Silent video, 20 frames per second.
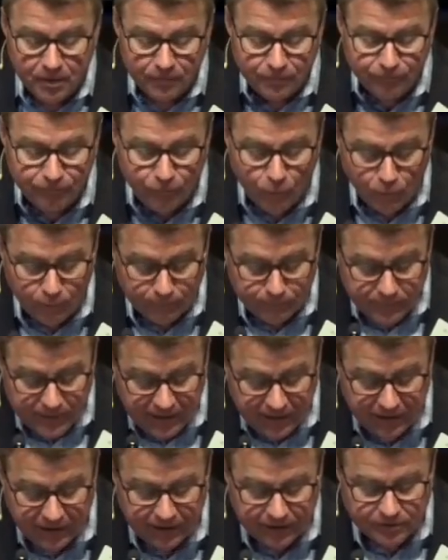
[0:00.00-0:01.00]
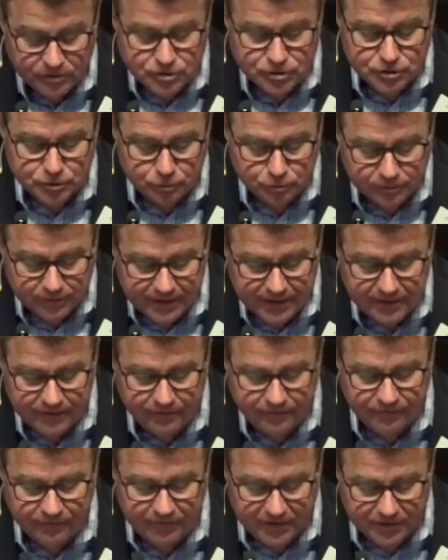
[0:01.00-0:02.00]
For me to
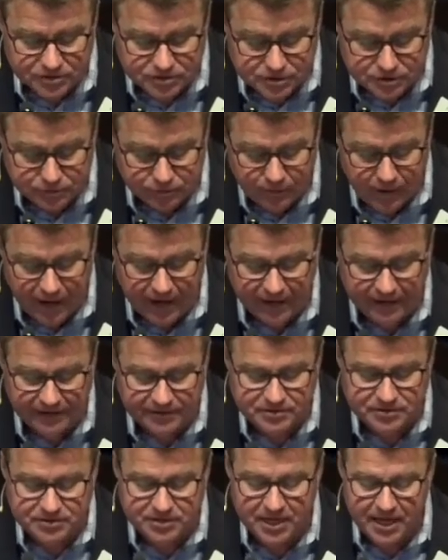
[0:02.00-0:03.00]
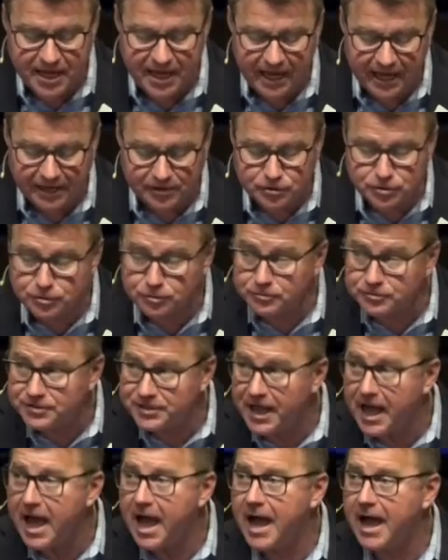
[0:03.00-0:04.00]
live is Christ and to
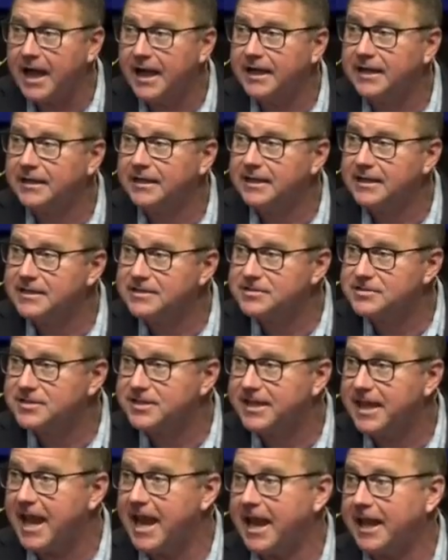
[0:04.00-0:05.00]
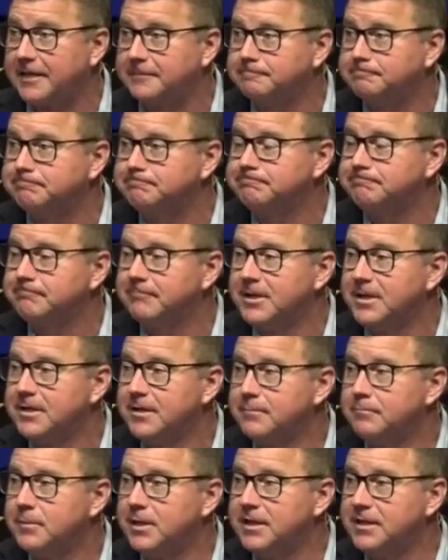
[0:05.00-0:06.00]
die is gain.
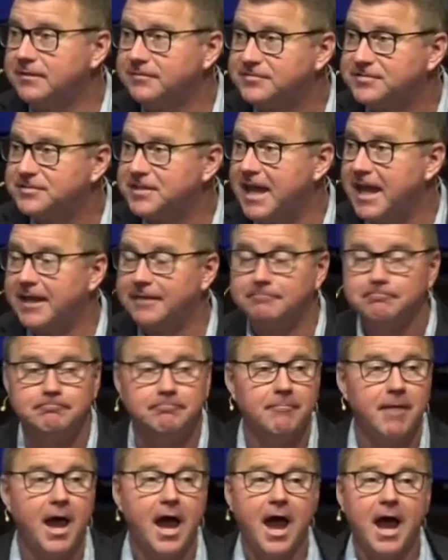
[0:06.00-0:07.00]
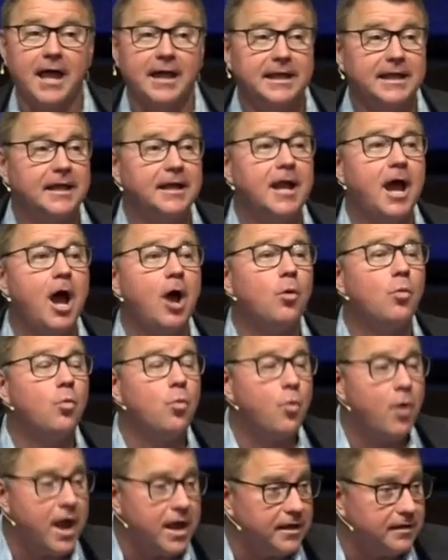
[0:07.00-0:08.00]
Many have said, I cannot
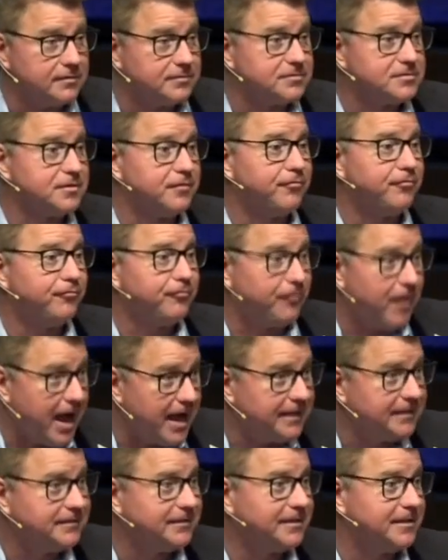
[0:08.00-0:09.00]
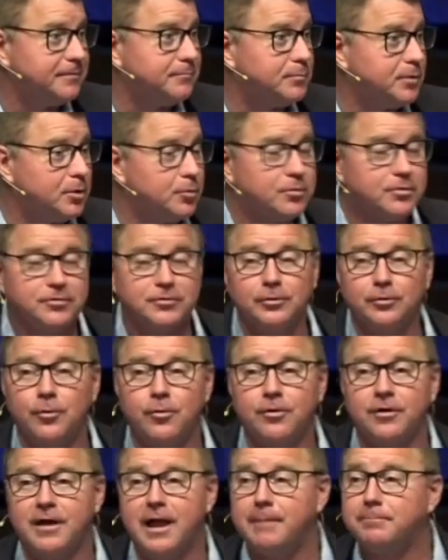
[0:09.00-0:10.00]
wait to finally be with the
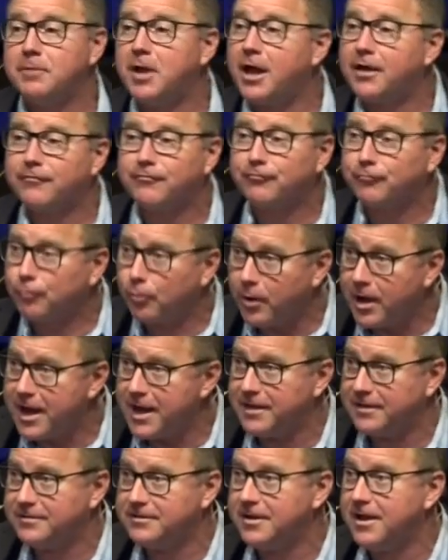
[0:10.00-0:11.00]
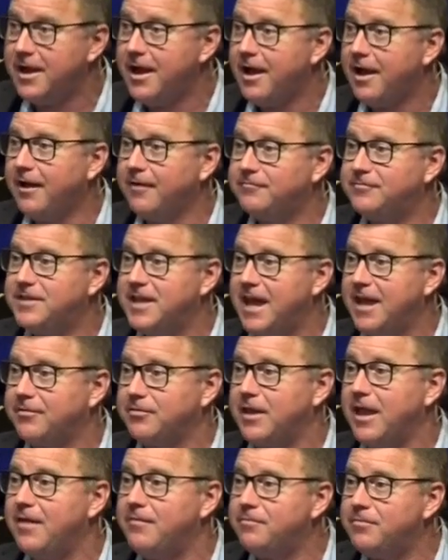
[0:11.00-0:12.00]
Lord. I'm not afraid of
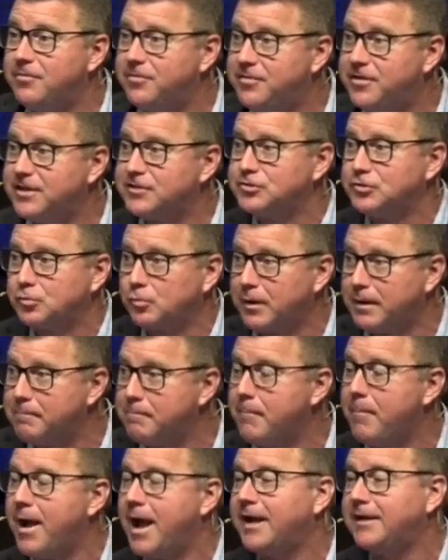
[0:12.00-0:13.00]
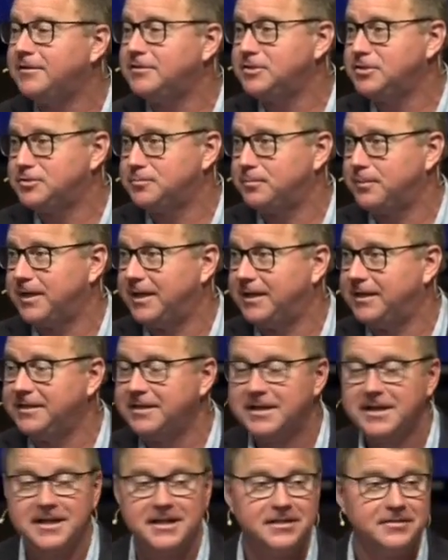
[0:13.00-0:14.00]
death. And this reminds me
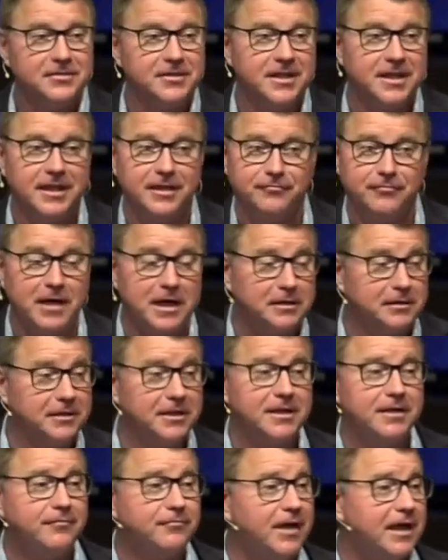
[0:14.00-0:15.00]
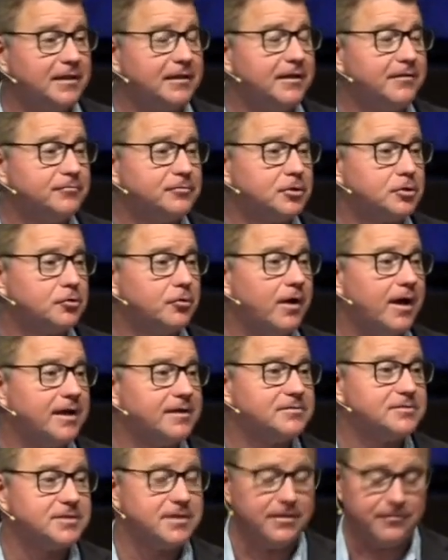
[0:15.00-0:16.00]
that if I live, I live to
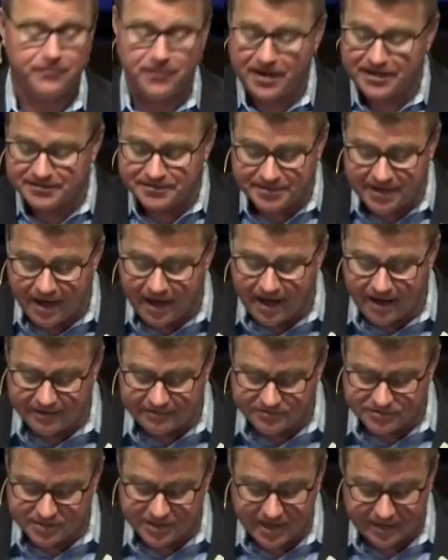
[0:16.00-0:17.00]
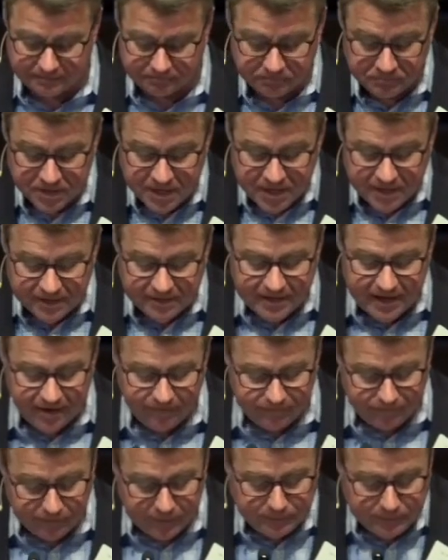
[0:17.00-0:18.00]
Christ. If I die, it's gain.
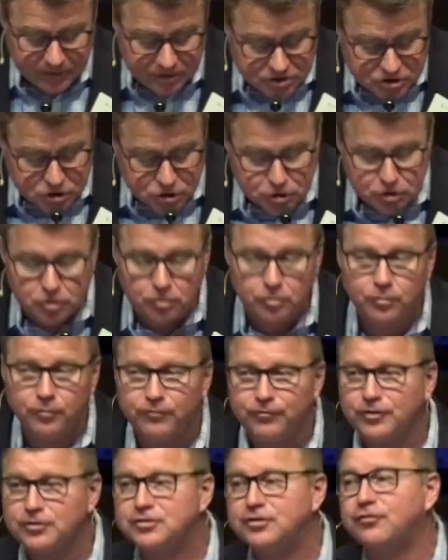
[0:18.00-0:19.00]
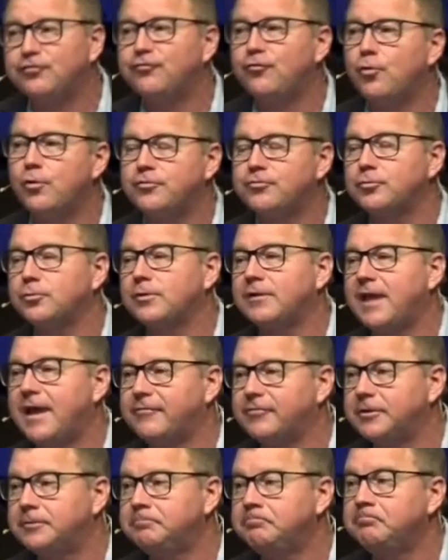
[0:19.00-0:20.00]
Now, Philippians 2, verses 4 through
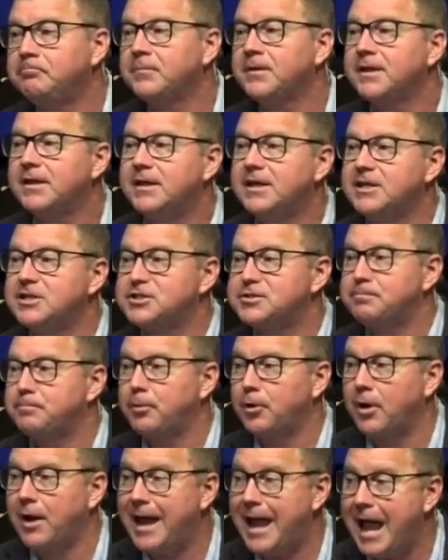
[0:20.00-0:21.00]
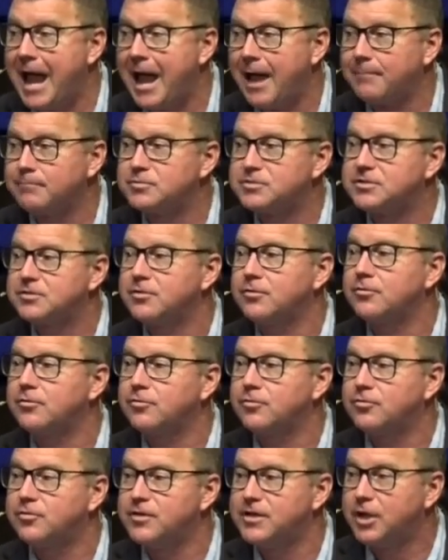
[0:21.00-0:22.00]
11, is perhaps
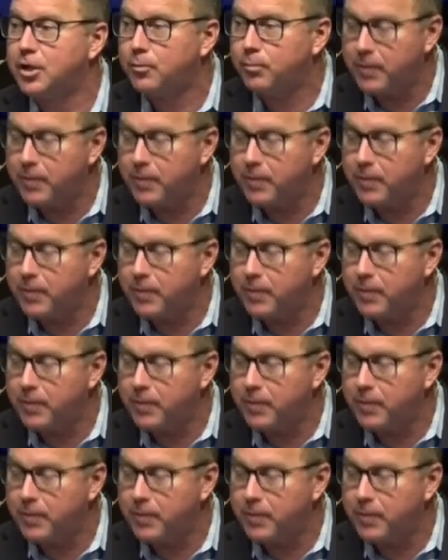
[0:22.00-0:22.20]
the